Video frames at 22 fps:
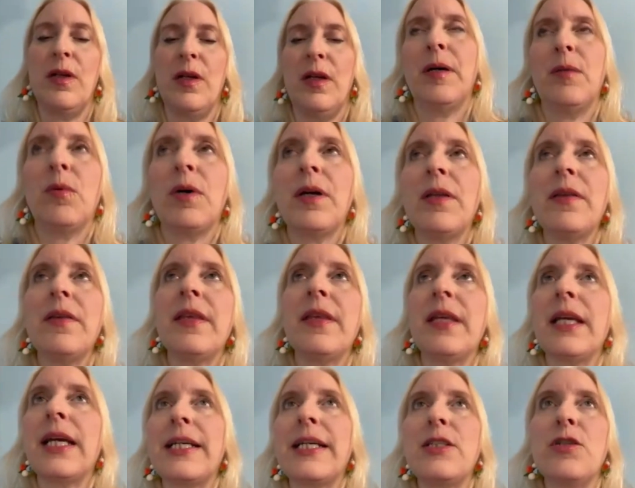But one
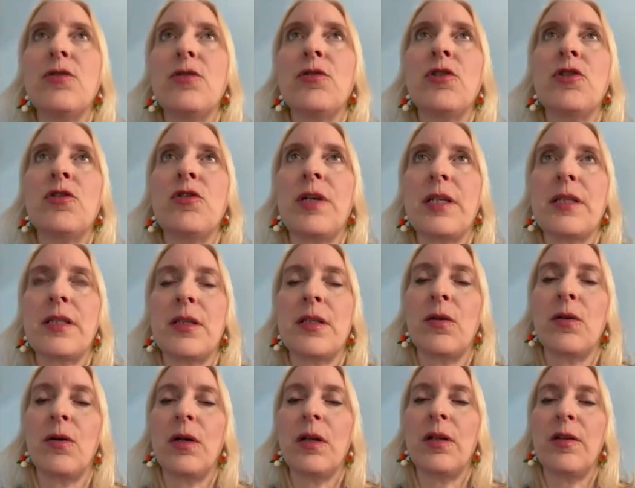thing I do stress
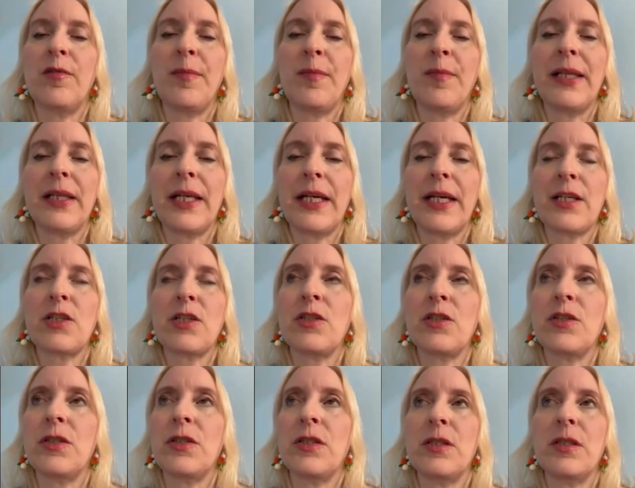in all of my
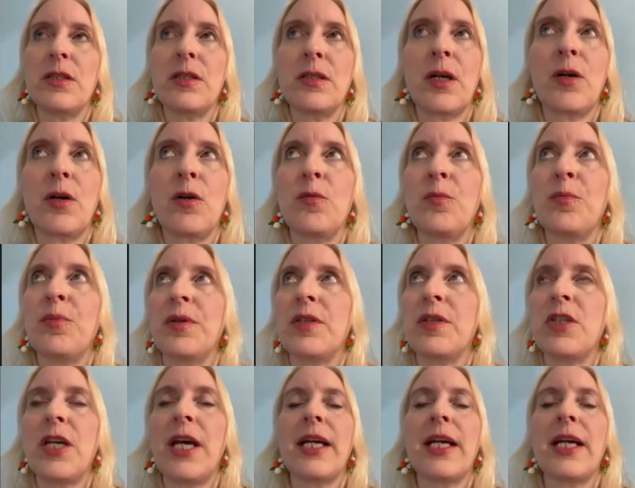lectures is,
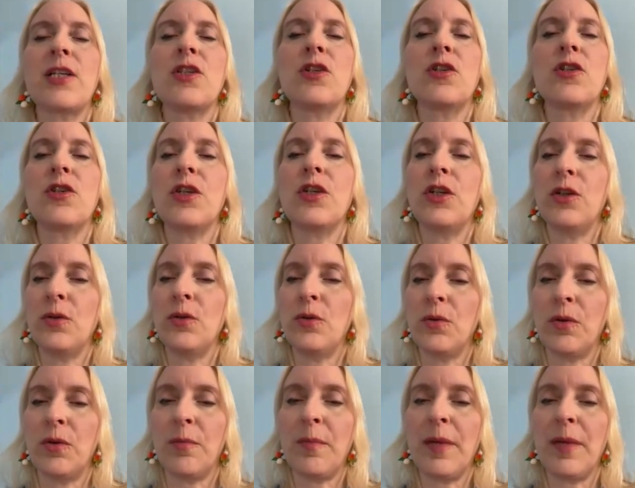protect your youth.